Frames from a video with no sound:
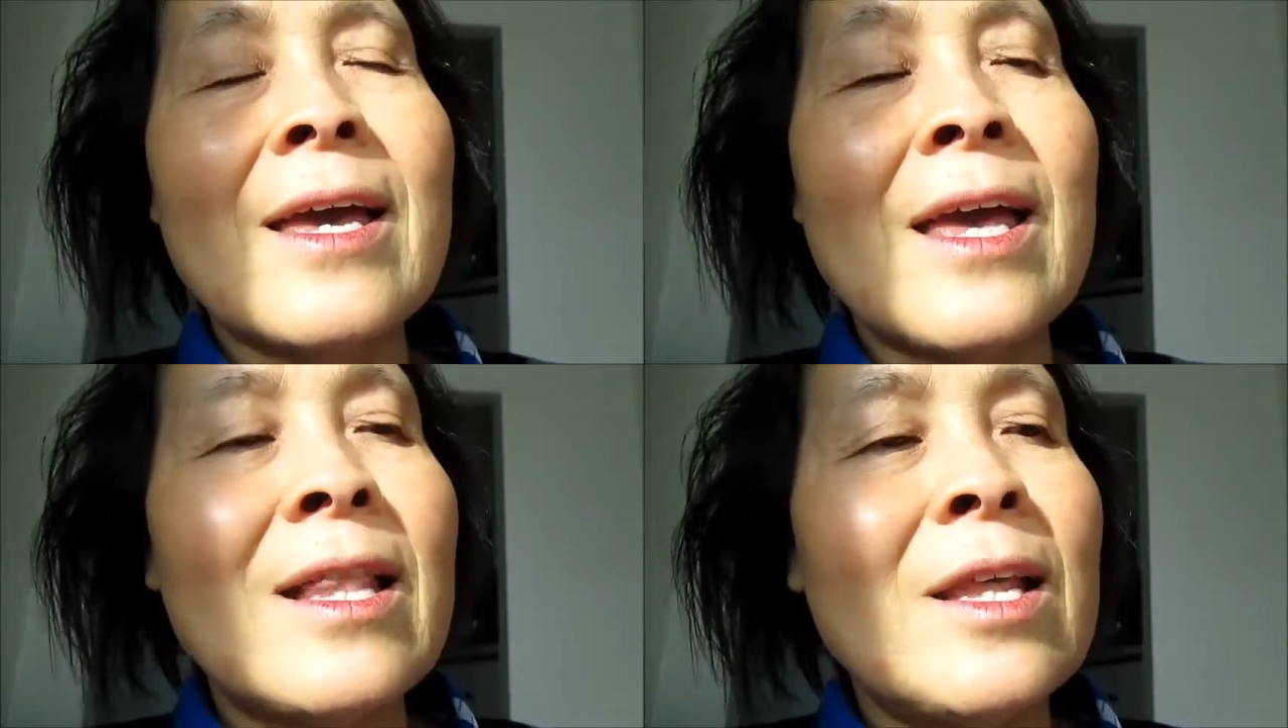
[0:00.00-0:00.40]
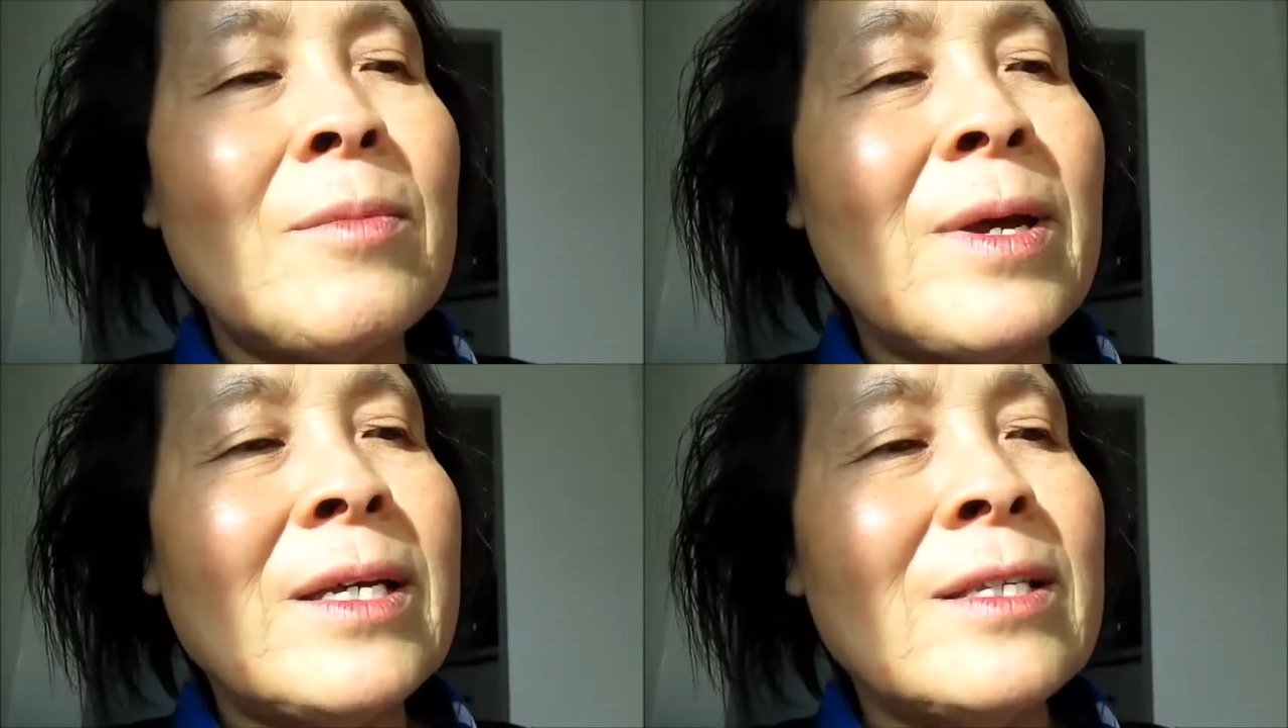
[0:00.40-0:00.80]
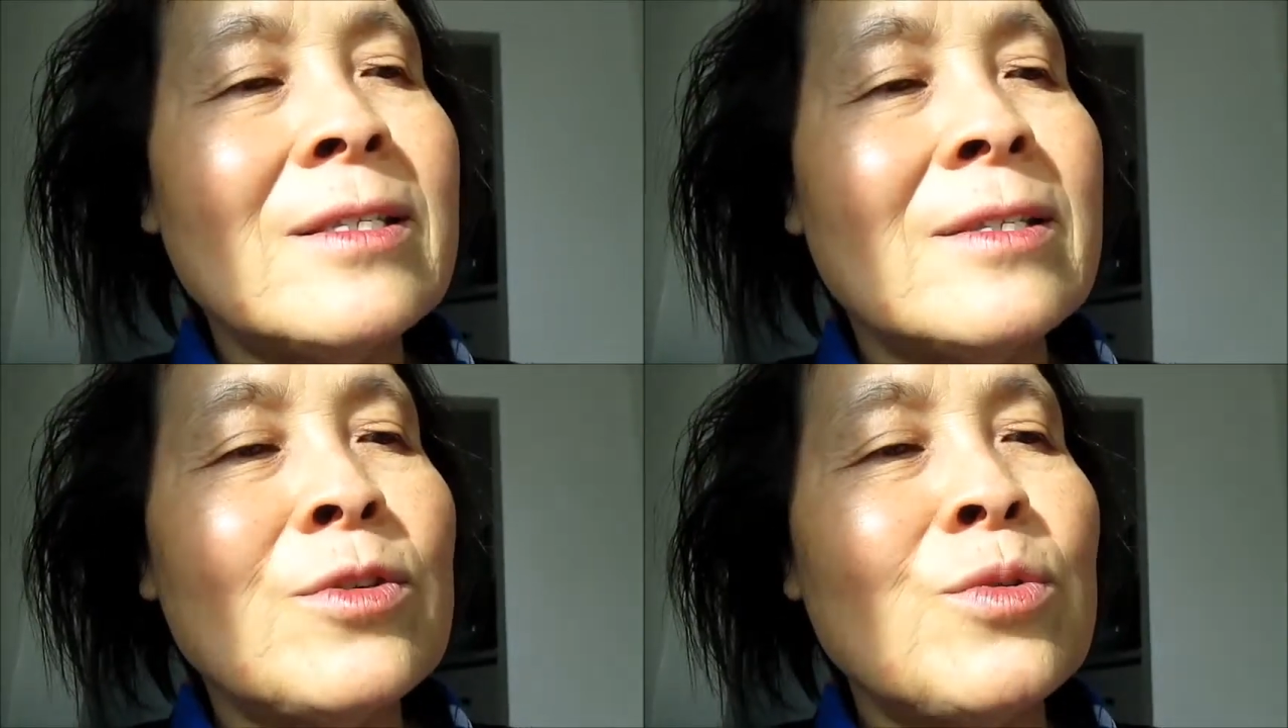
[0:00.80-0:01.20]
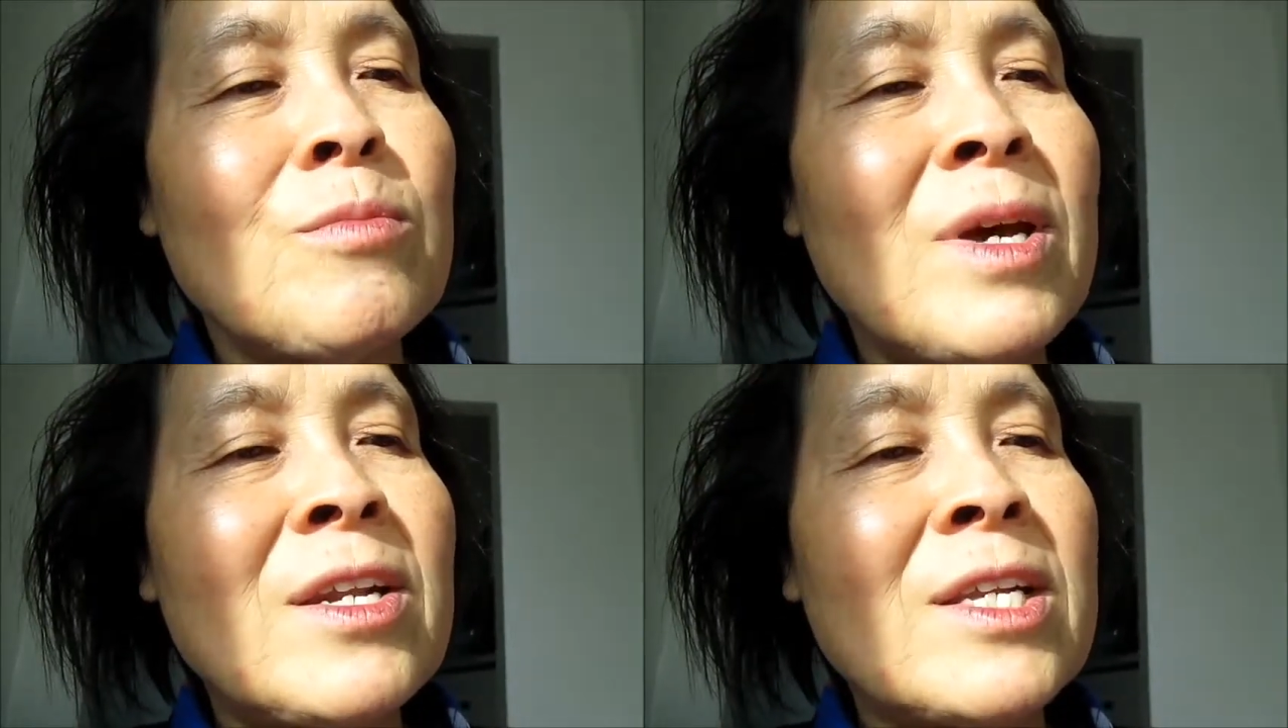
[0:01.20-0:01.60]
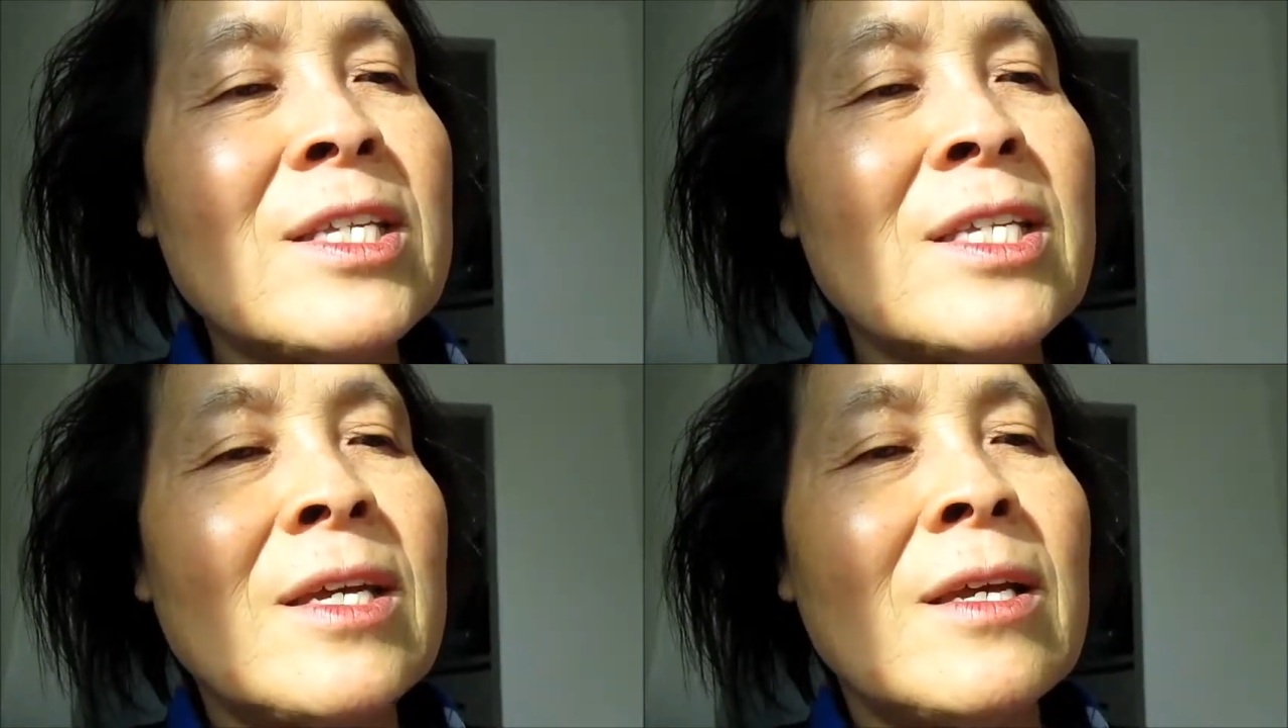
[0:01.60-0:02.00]
elevates
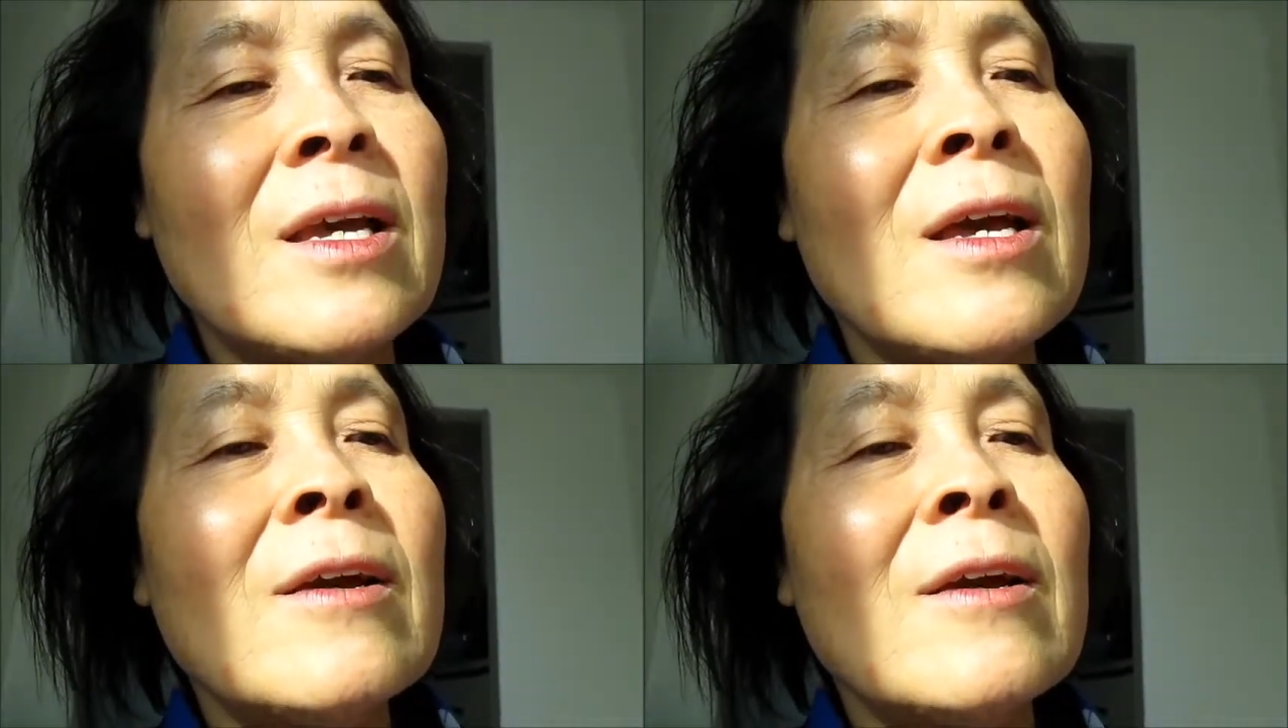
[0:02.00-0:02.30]
humanity.